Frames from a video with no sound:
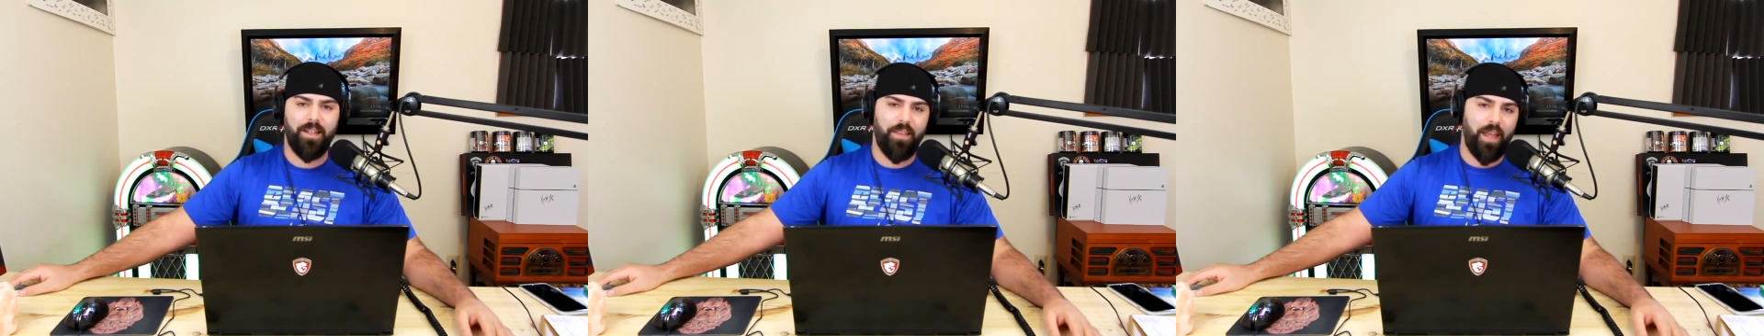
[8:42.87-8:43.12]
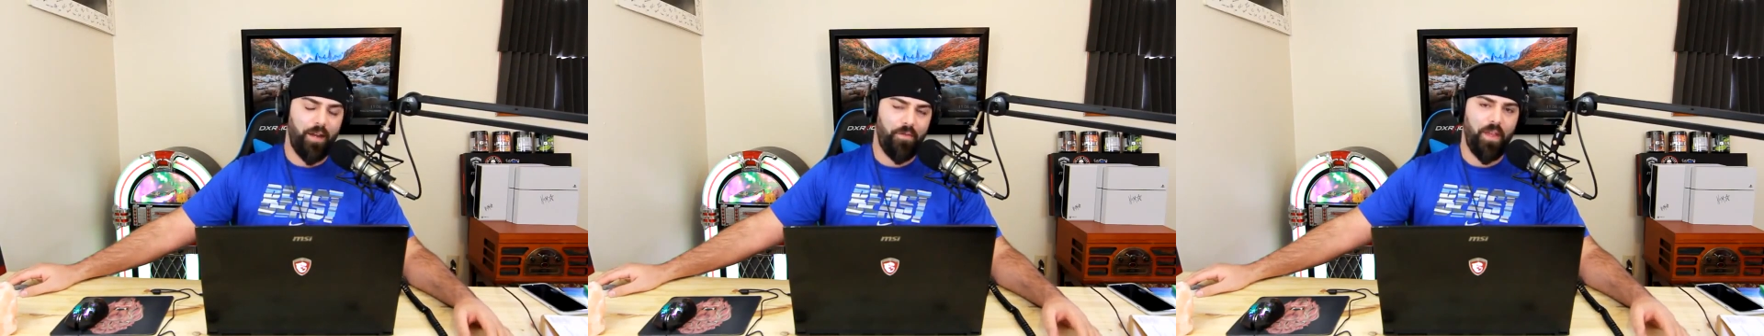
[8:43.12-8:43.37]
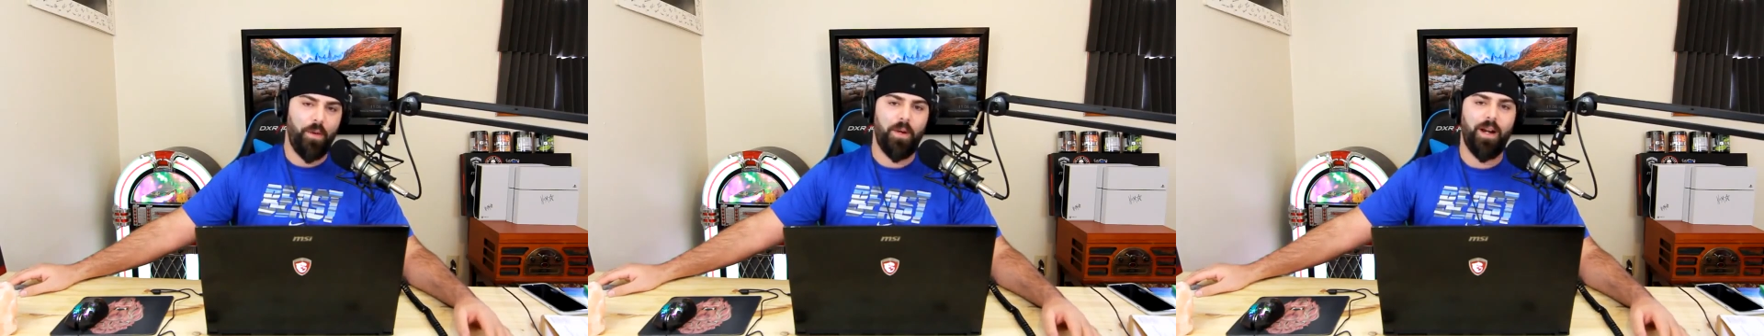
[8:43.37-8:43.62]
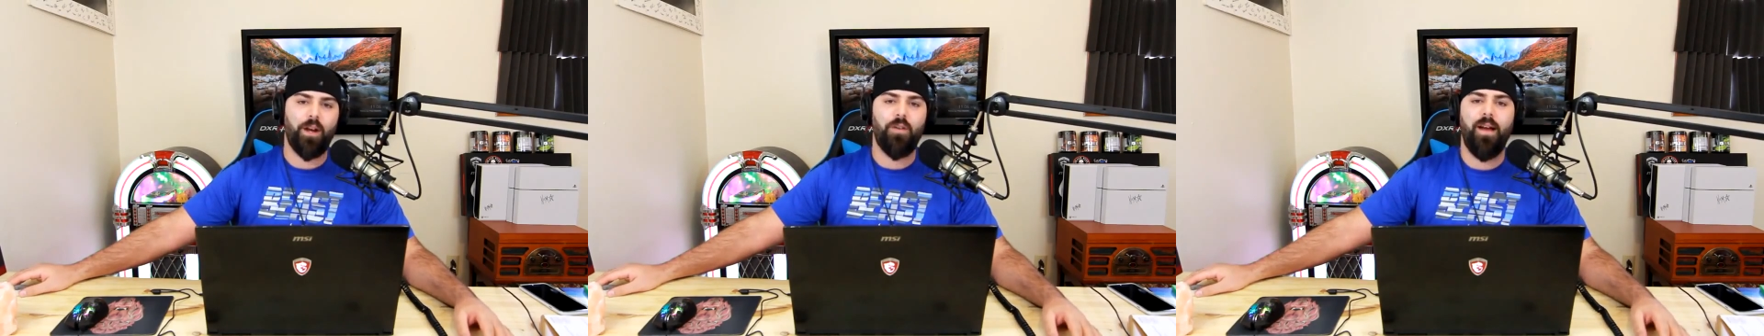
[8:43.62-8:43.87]
that if they were
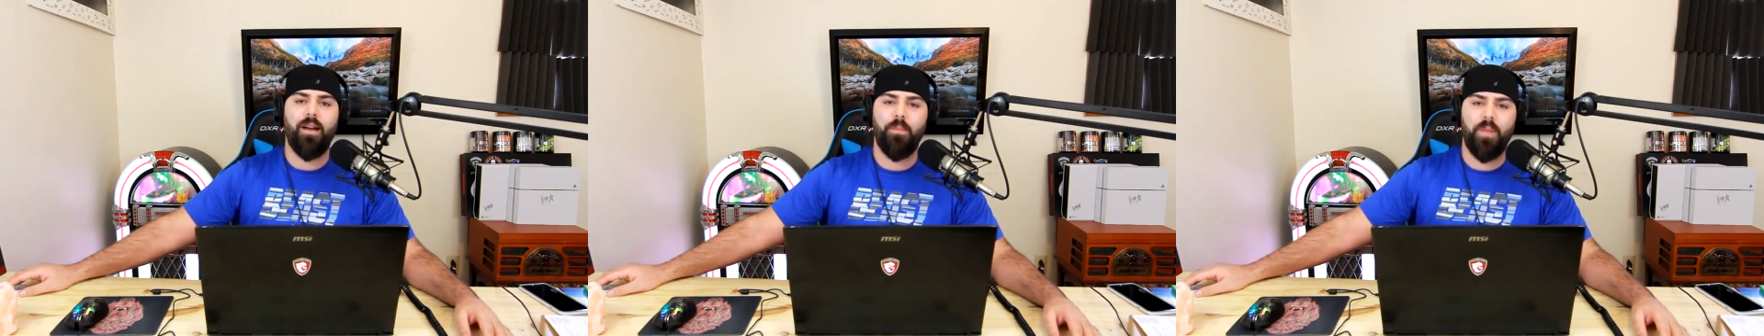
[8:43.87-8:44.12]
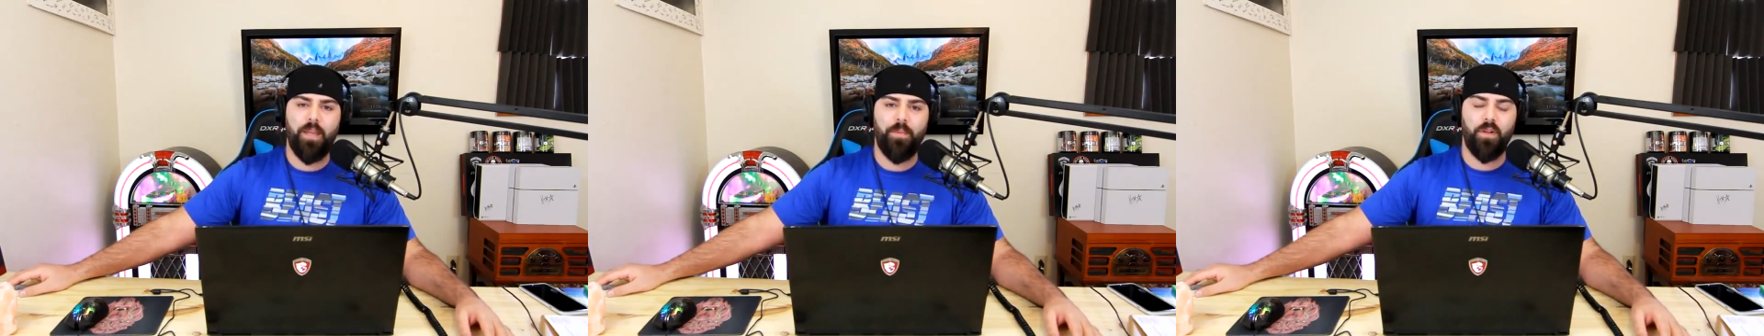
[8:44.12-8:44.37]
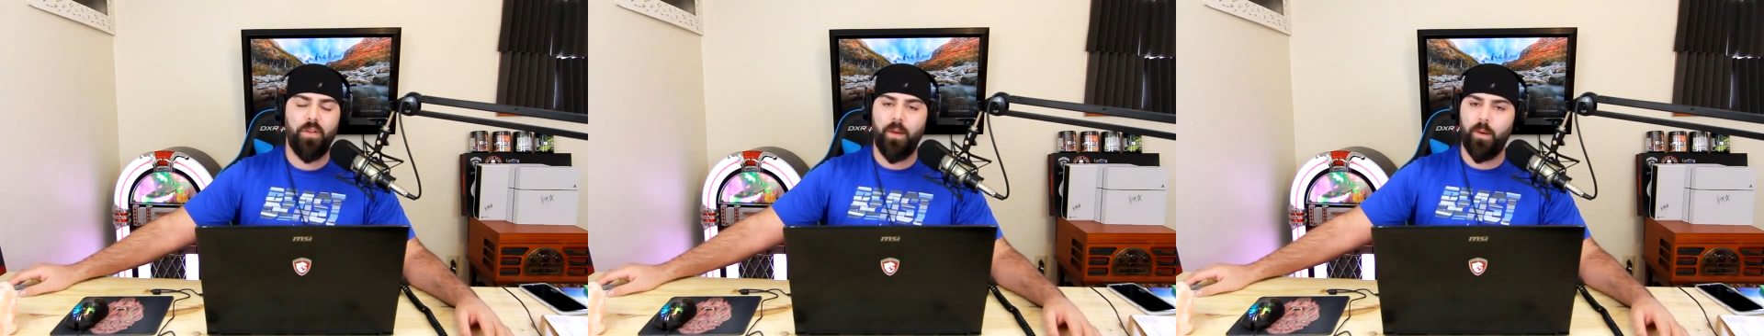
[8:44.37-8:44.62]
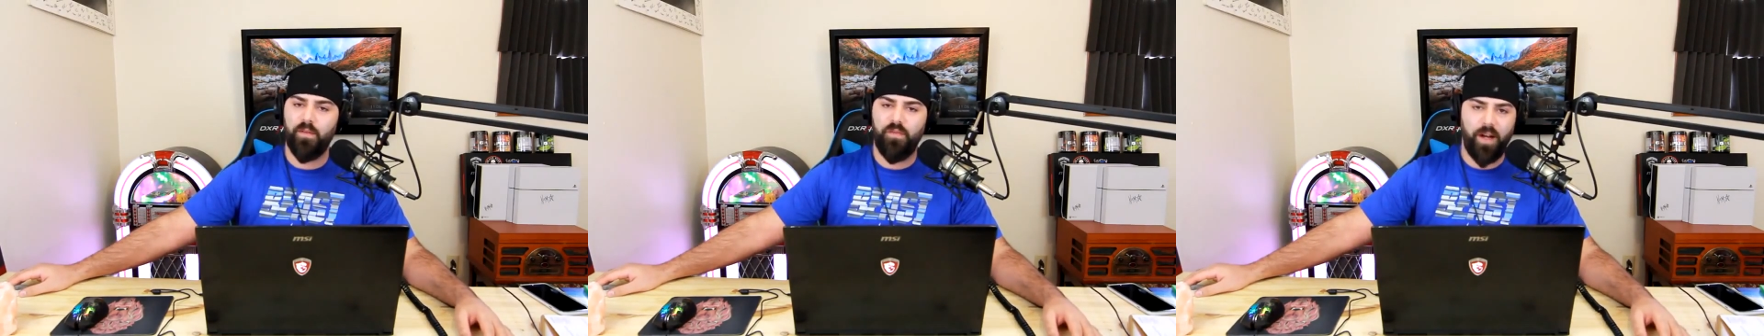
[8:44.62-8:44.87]
in a crowd of people and they
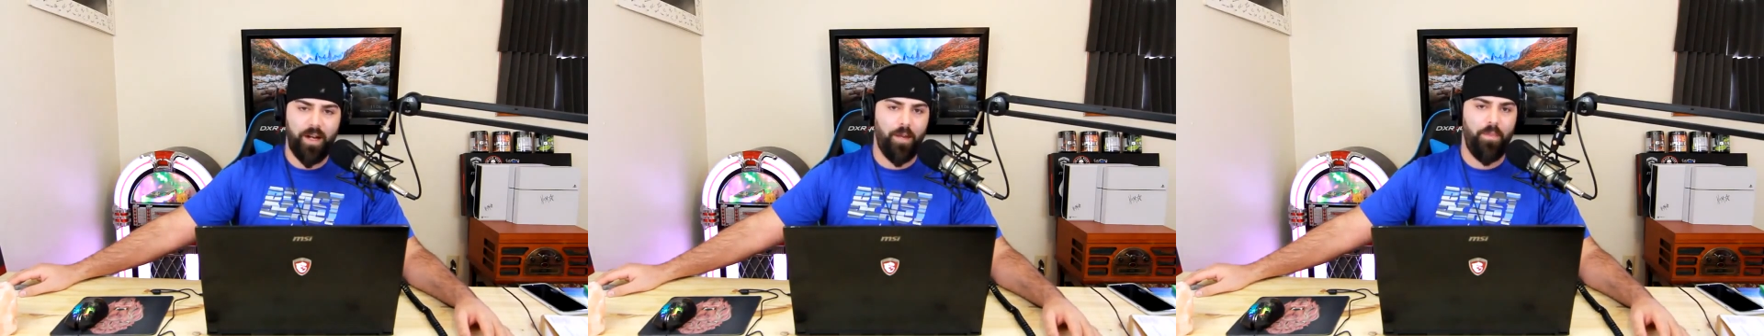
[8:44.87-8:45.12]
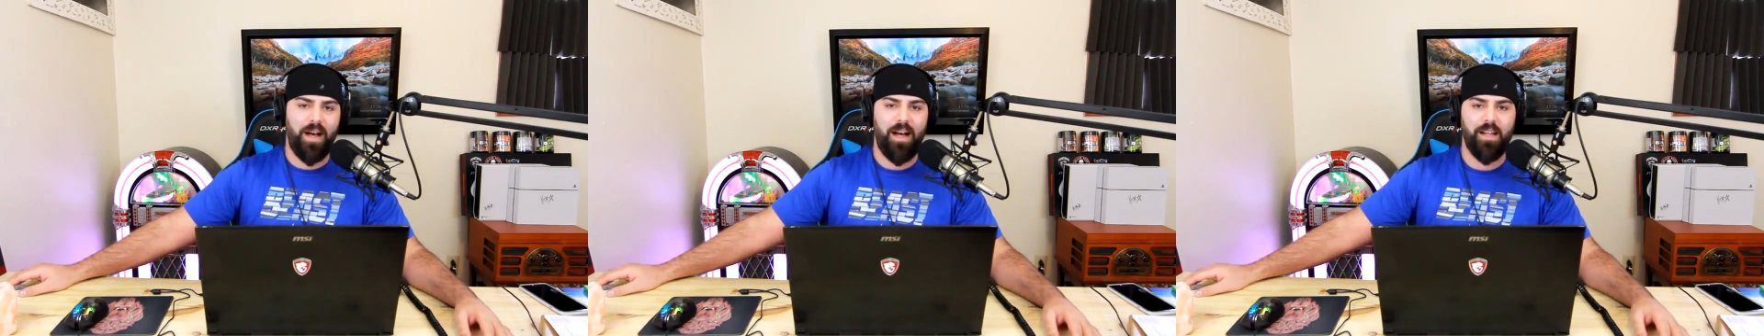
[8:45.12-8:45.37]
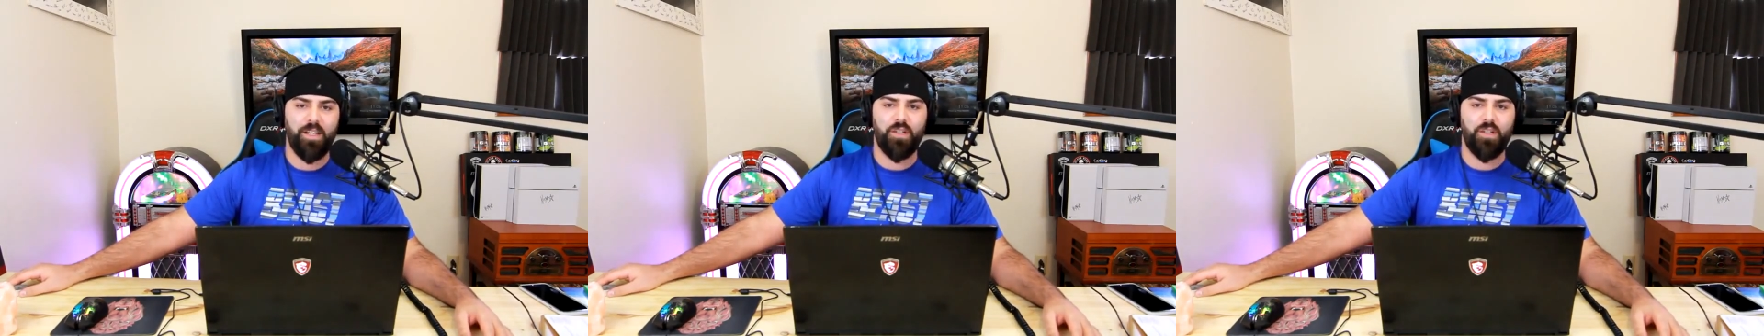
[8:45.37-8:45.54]
were fired upon,